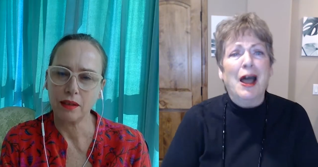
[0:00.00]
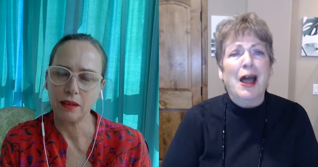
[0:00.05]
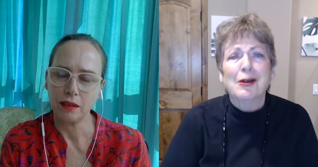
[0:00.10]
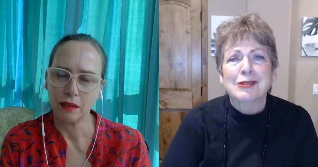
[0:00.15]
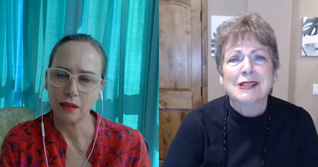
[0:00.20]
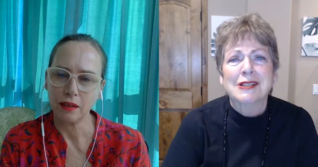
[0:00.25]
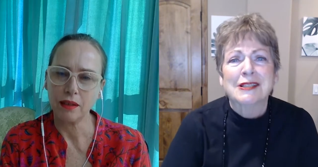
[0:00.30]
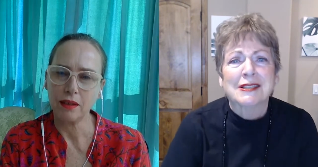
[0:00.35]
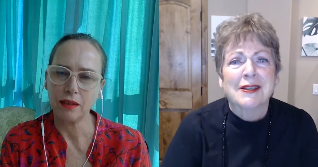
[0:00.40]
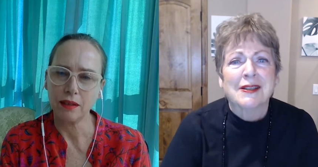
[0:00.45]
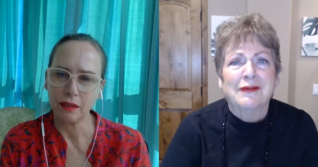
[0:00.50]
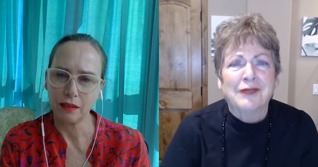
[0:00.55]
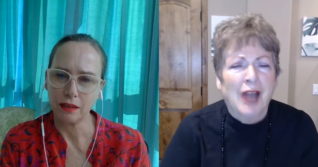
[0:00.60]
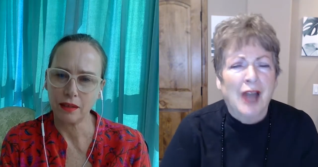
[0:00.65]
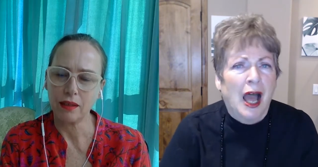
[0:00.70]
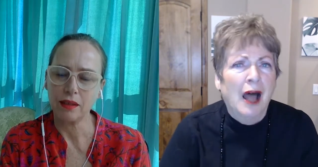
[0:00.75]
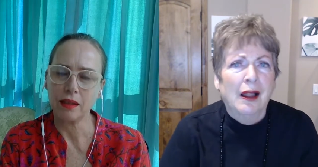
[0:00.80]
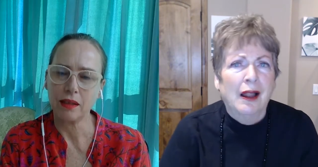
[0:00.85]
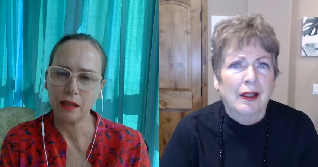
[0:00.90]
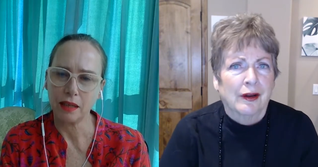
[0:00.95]
Speaker 1: thousands of
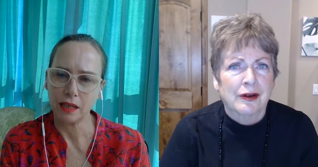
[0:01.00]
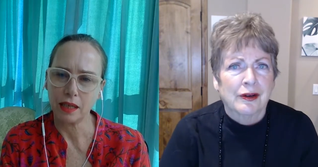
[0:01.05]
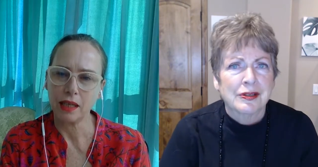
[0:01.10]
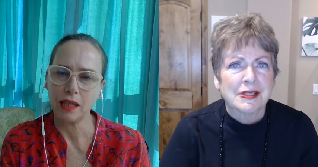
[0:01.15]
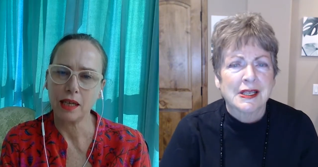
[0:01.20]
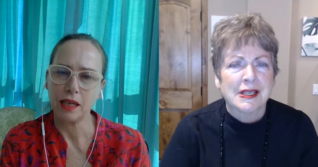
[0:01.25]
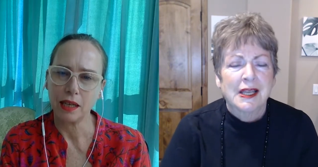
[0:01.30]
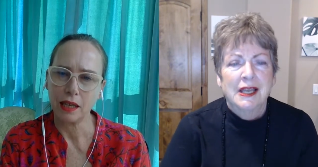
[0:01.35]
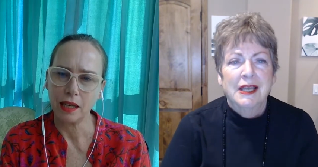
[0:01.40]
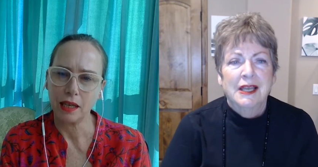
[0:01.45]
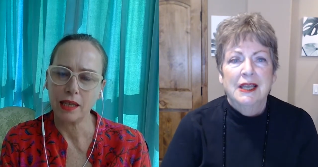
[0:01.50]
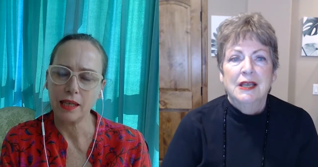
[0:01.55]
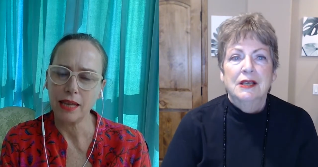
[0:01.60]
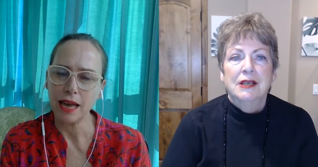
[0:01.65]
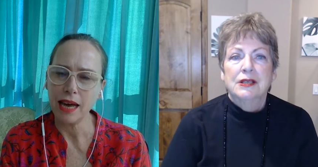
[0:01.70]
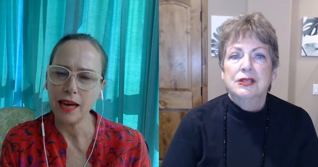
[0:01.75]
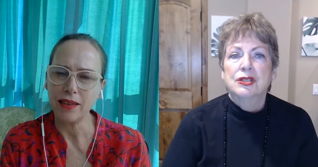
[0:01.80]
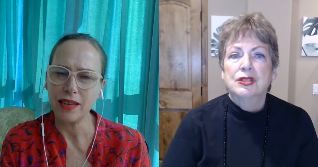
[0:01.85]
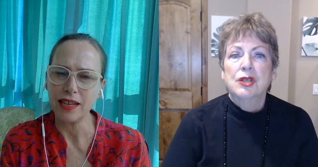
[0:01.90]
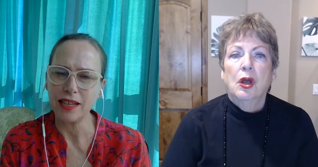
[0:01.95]
dollars.
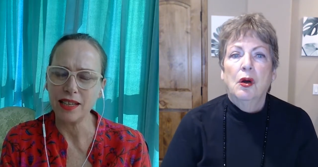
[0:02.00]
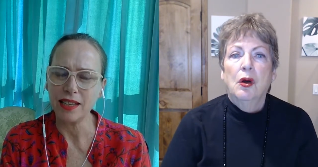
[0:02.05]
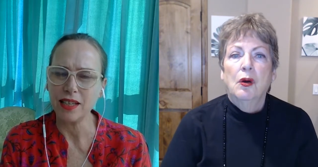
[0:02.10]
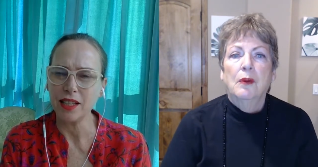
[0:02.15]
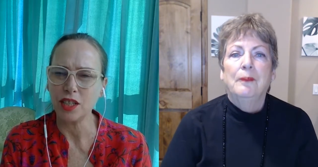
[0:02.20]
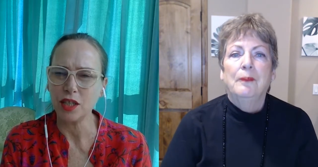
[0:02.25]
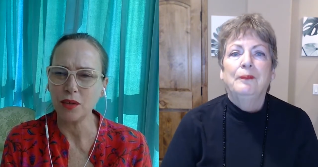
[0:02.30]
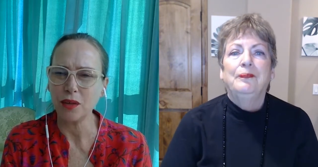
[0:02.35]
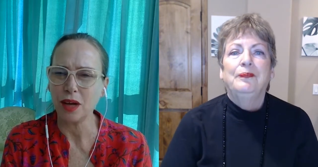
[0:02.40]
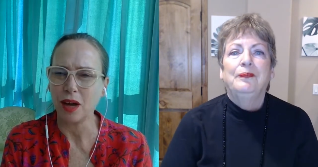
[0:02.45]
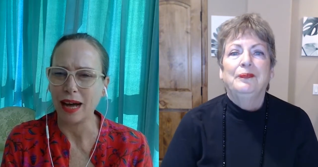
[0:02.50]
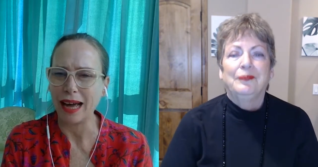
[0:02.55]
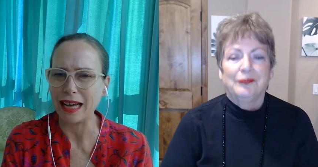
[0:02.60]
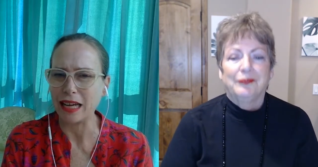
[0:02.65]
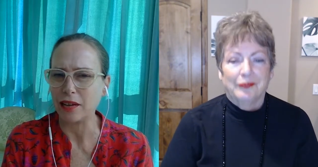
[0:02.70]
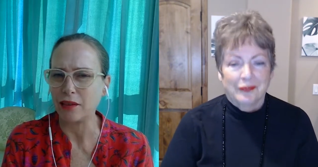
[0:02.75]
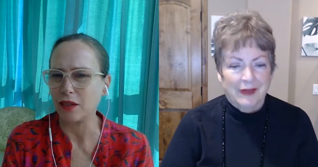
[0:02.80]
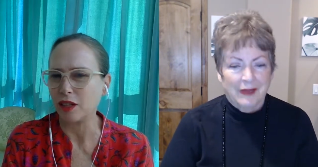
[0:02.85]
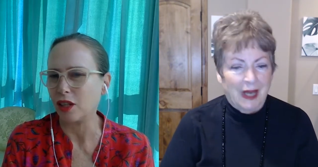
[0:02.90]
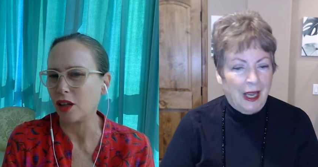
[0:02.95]
Yeah, and they didn't do a heck
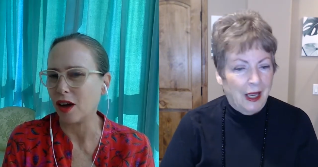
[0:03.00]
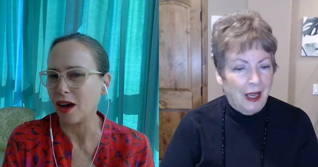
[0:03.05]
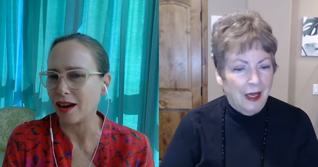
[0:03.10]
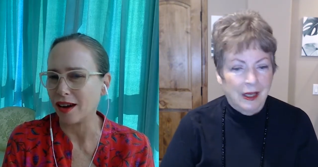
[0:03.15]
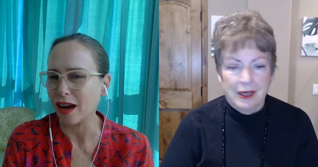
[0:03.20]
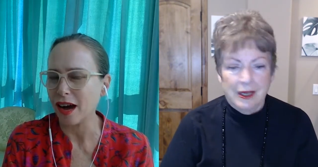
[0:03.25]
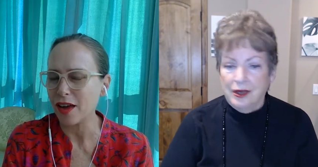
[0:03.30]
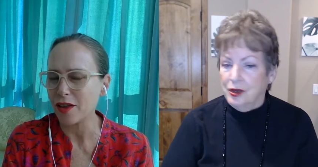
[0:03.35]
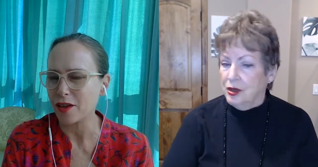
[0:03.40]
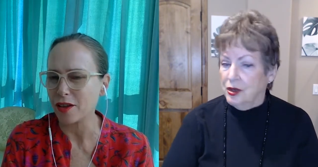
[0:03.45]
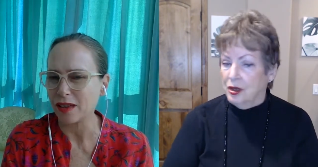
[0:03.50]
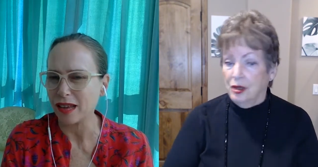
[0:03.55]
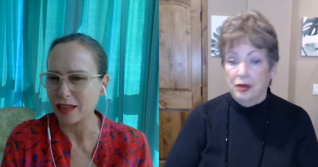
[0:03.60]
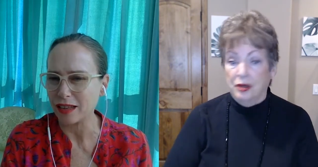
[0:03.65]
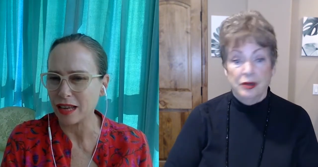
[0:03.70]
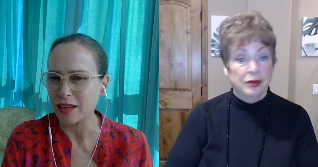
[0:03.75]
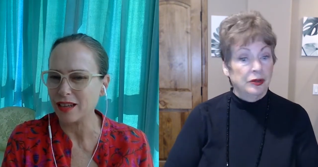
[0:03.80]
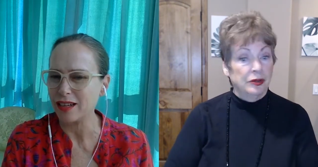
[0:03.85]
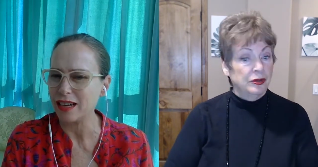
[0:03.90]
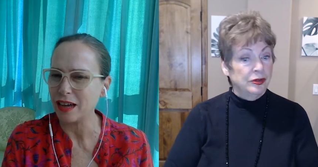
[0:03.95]
of a lot either. Like
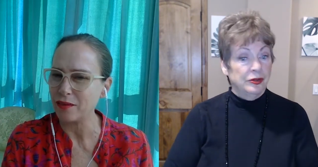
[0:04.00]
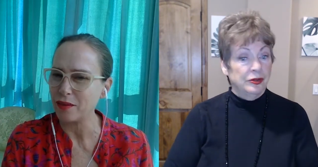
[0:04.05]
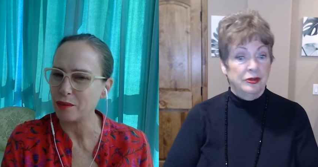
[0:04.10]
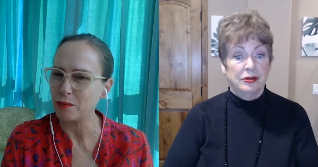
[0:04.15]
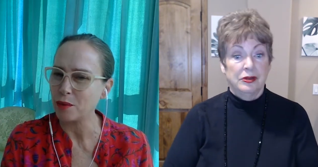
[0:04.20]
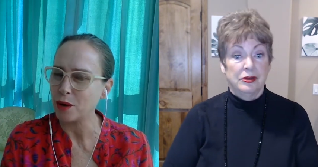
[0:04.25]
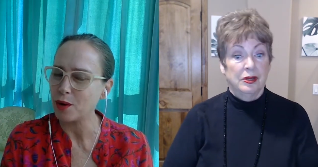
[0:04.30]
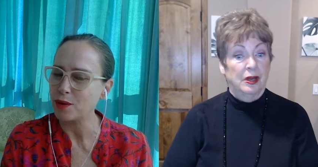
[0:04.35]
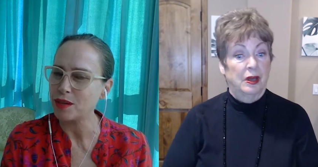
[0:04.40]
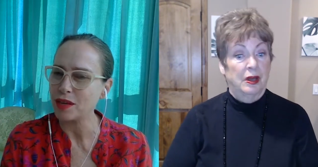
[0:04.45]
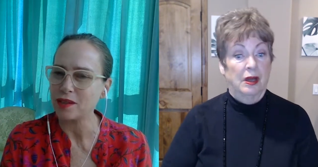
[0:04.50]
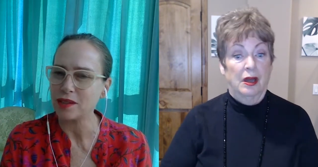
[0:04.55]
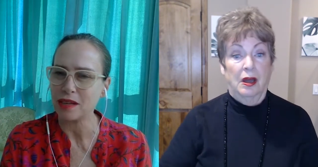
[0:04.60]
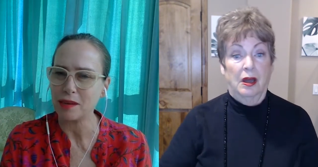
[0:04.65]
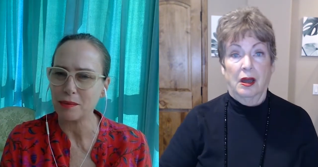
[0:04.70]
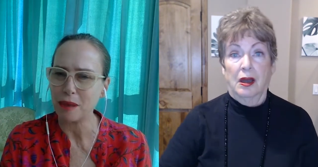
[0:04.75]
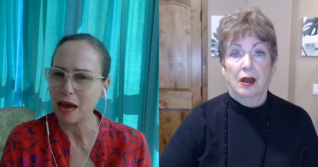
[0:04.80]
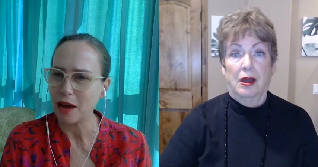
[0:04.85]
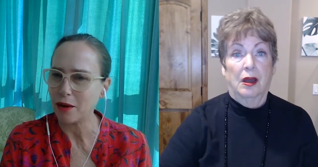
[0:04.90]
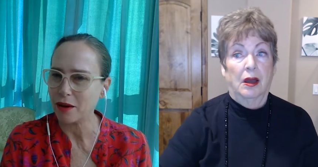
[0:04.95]
they didn't have the processing
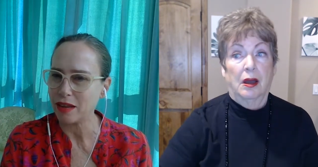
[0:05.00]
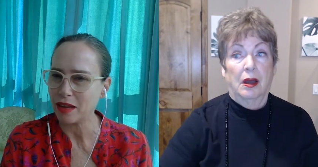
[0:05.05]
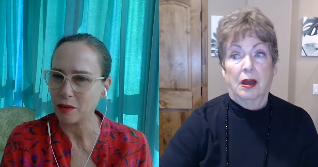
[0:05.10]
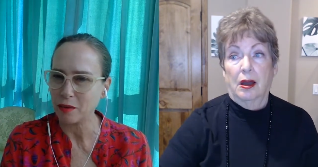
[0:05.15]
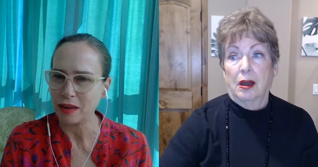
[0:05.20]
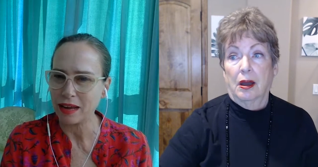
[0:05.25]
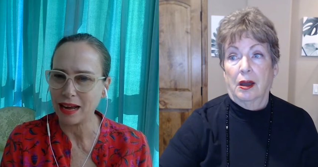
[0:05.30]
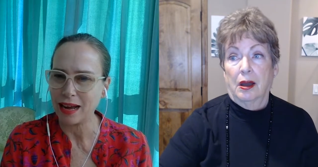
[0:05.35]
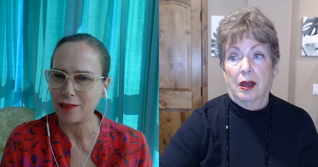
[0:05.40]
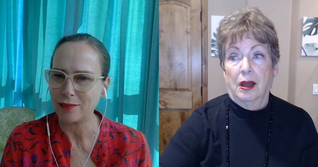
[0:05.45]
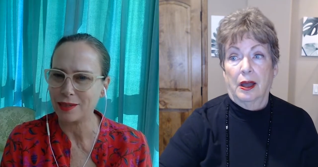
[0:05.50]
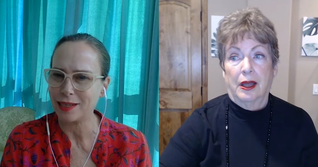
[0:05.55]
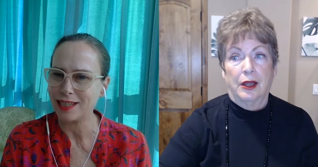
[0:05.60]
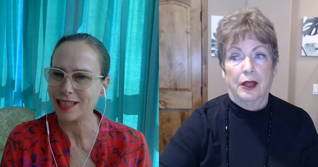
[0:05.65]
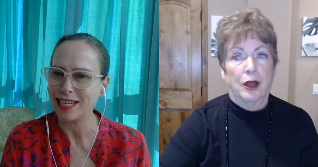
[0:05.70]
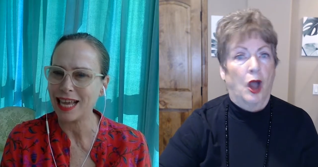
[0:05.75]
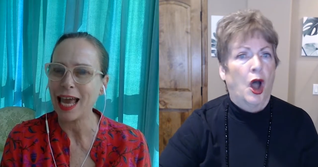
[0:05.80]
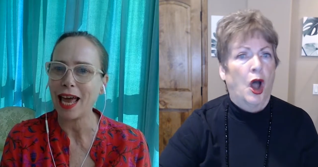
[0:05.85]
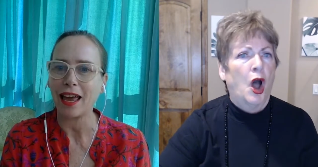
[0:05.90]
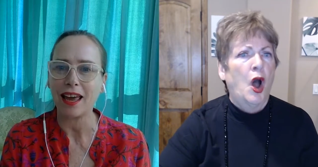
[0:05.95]
power that we have
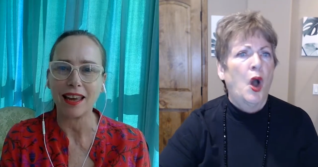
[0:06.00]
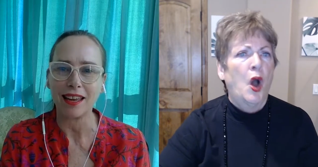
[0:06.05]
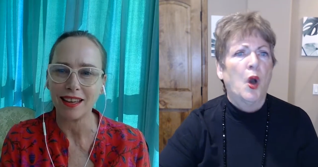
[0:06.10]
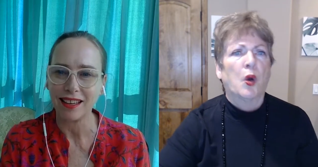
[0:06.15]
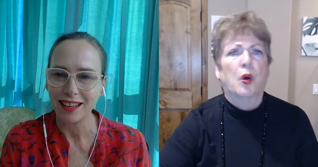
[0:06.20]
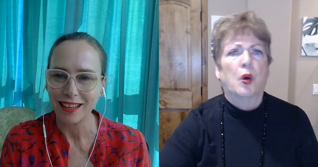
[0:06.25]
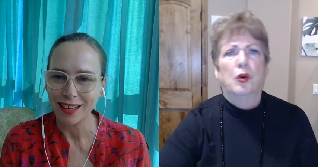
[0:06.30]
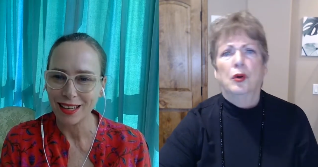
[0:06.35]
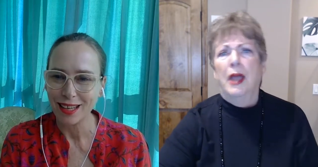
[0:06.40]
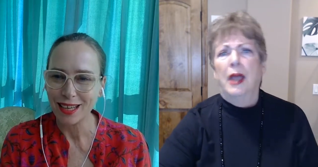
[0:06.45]
today. Oh,